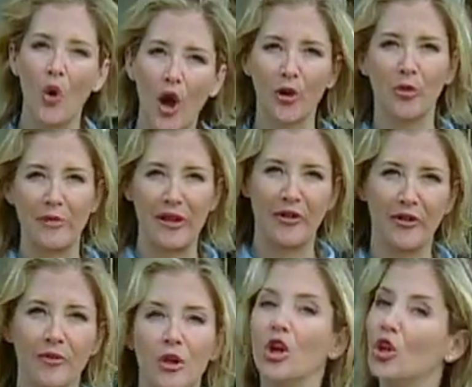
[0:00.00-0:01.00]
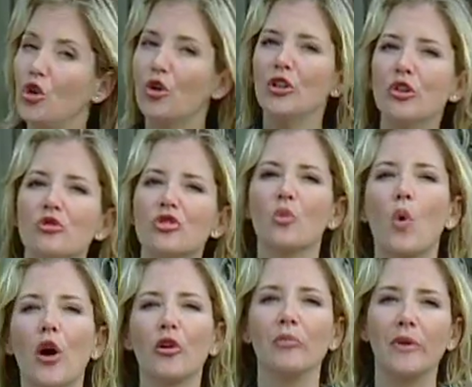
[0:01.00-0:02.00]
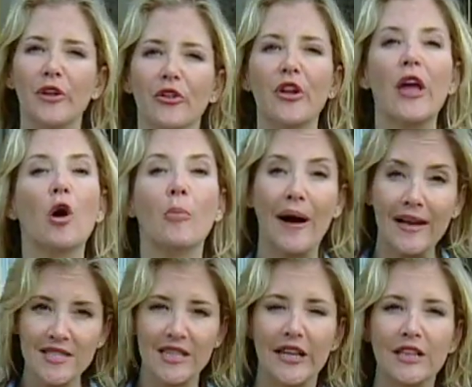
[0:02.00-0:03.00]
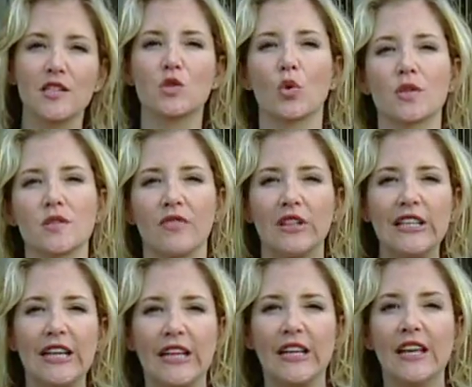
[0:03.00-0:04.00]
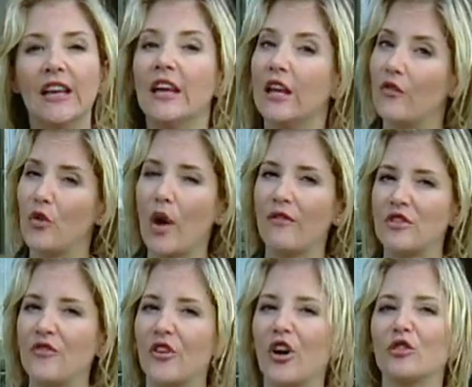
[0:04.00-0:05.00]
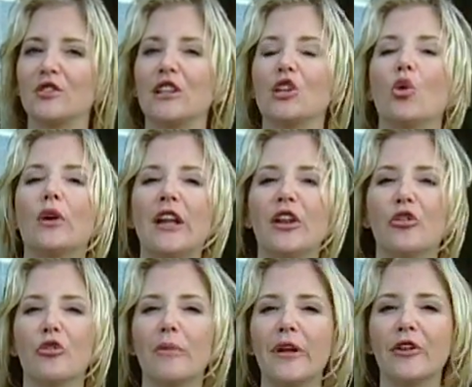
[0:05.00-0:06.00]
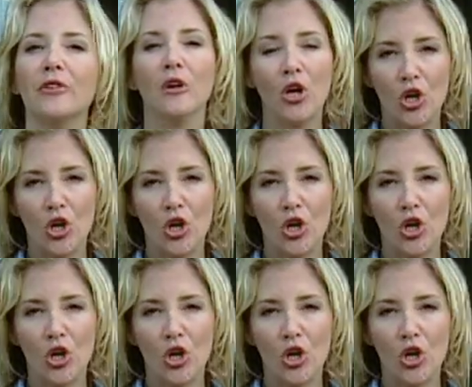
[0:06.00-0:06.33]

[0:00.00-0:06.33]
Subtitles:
water meter. You can use your water meter to help isolate the source of the leak. If you have difficulty locating your meter,